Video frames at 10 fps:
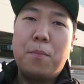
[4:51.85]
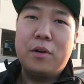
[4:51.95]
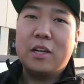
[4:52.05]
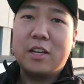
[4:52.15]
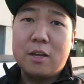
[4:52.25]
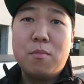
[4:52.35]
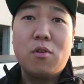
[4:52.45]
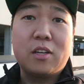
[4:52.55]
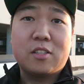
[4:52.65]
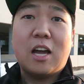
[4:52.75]
putting a
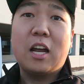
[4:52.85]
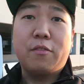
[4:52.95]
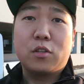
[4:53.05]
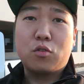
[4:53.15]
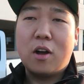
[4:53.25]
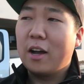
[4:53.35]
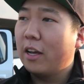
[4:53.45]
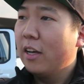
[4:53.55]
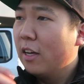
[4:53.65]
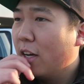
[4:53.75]
gimbal on the side of the truck.